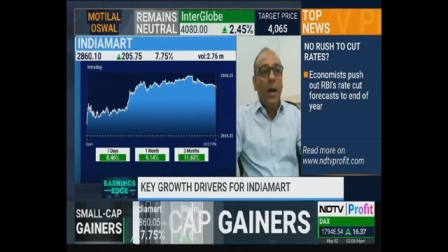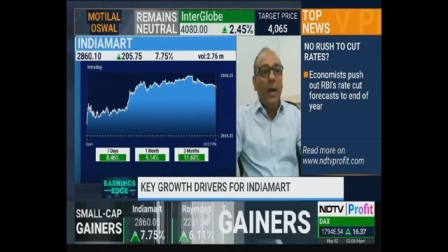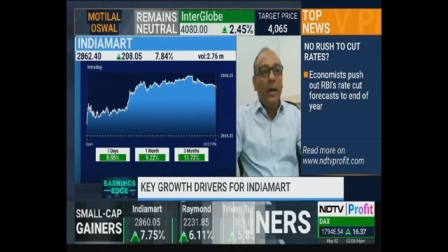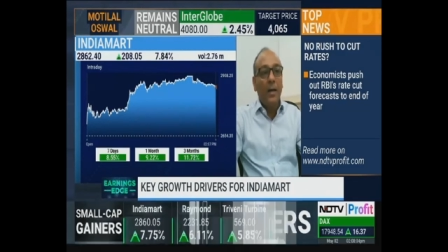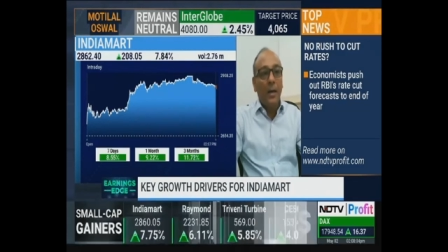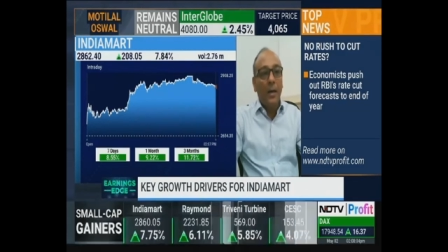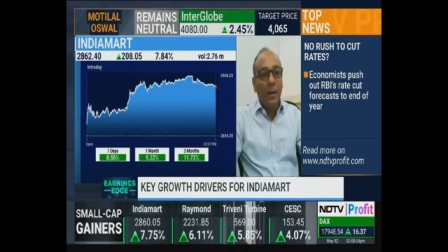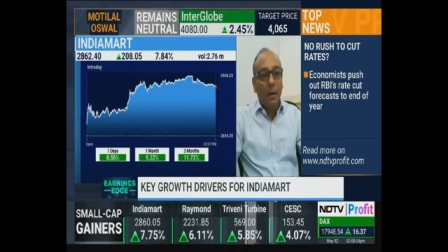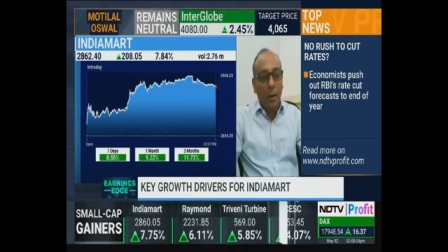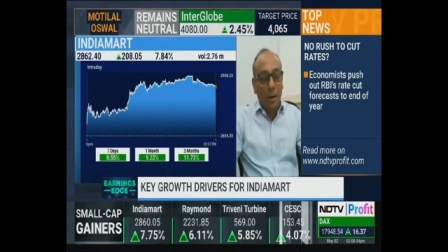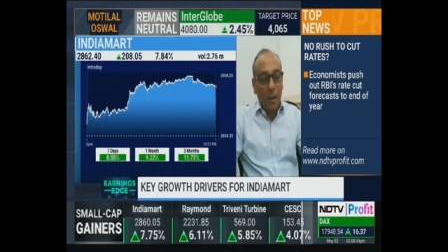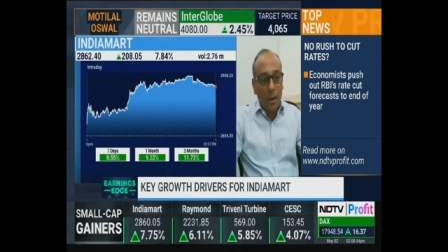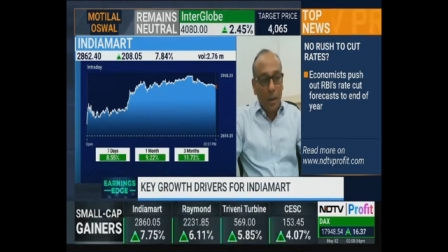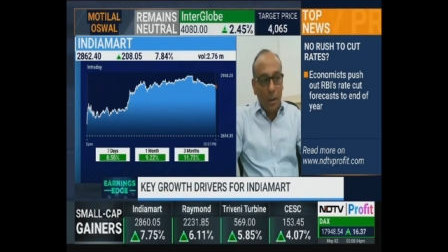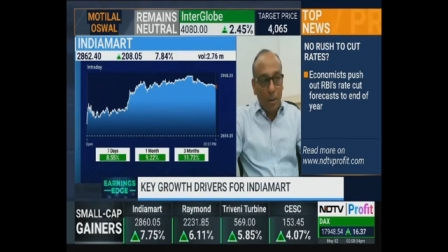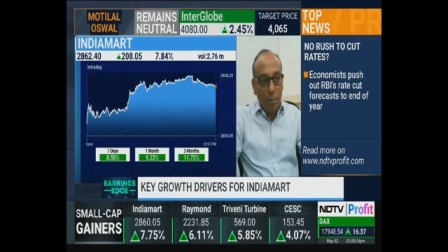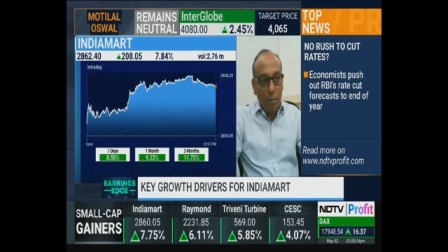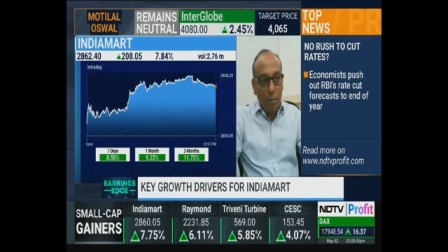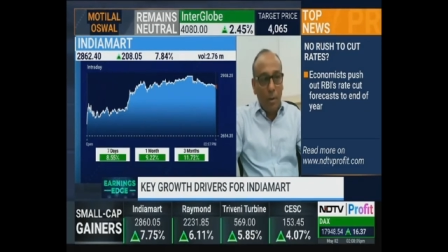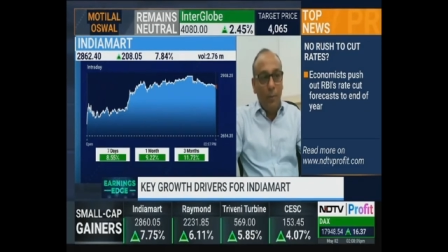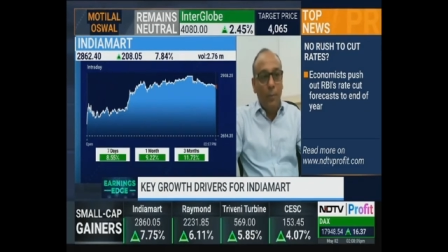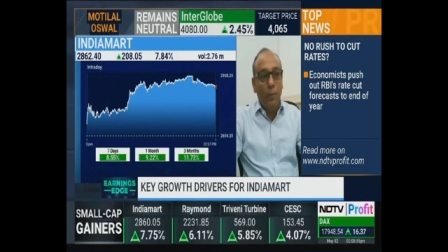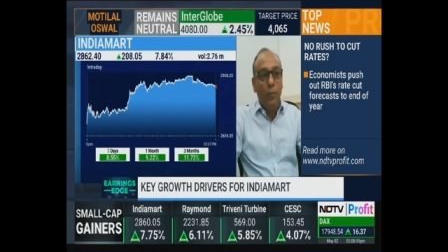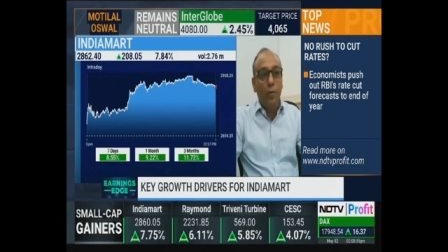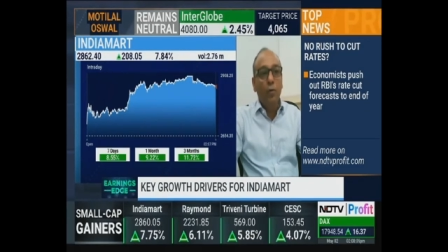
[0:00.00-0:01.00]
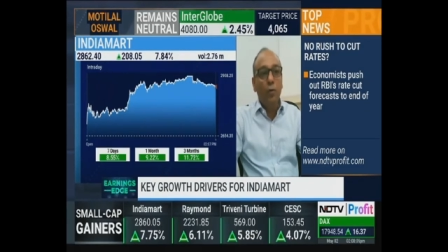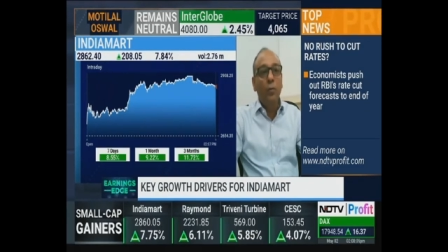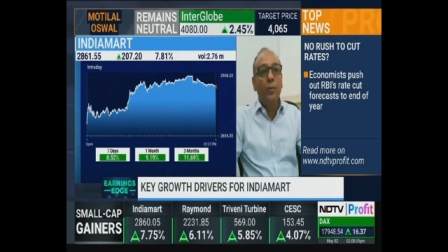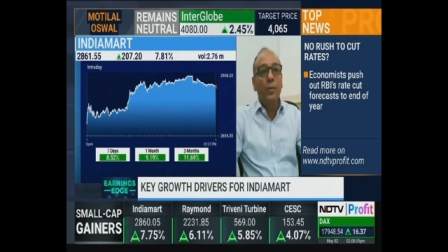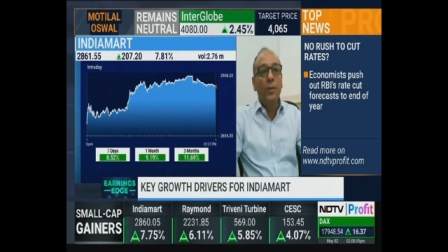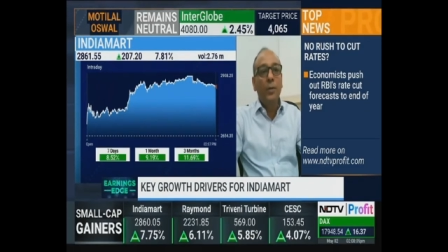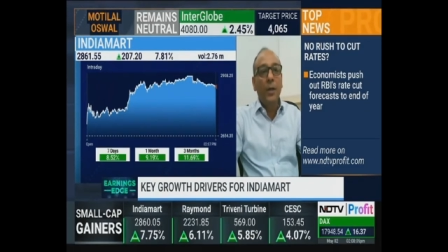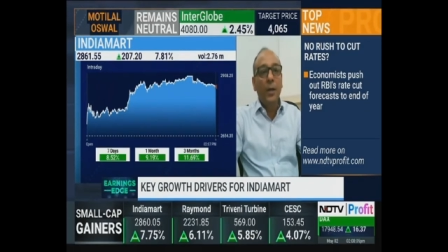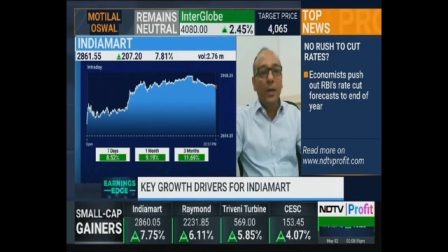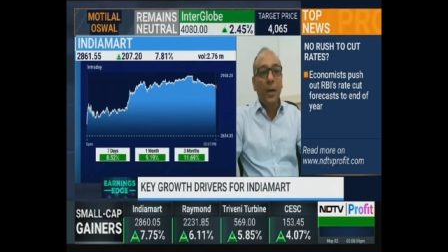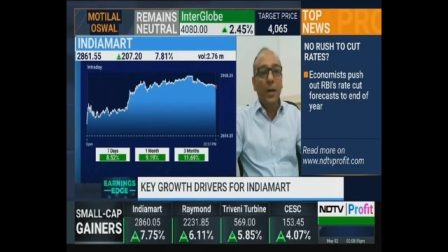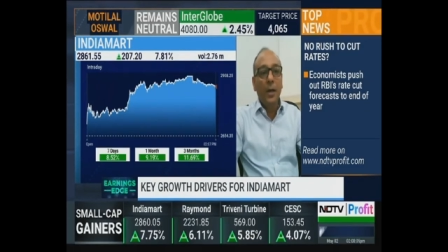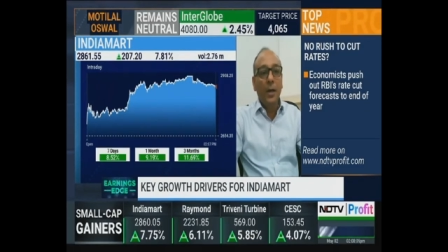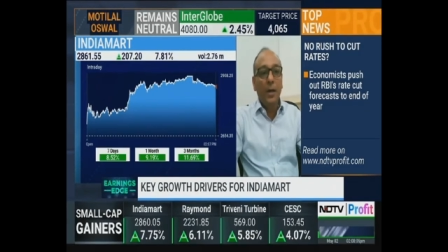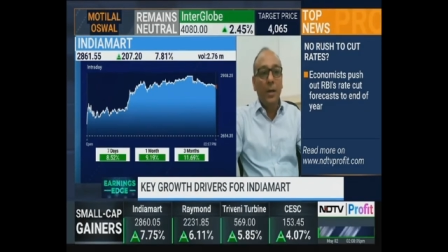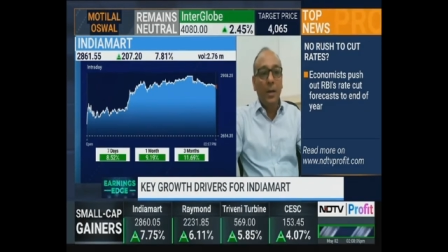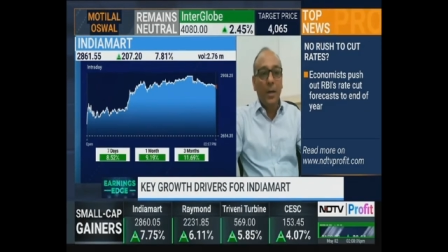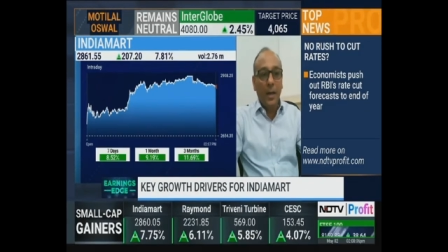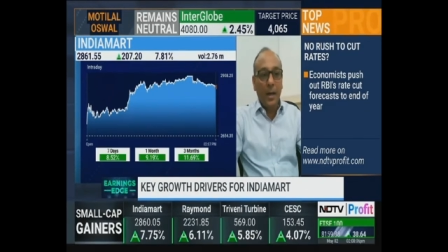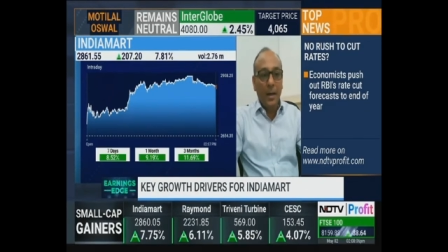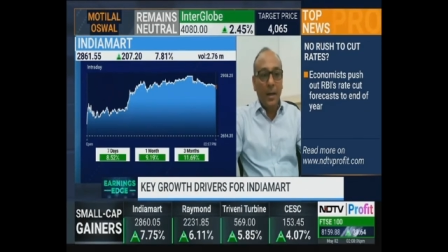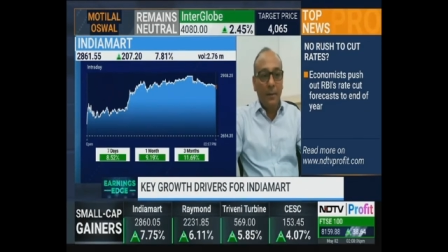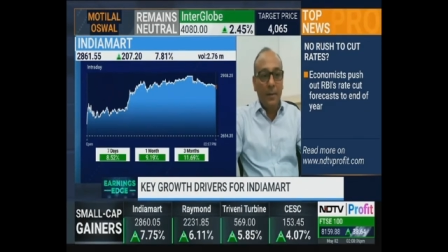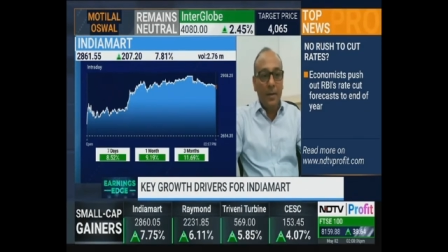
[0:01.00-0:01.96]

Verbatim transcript: and in order to improve the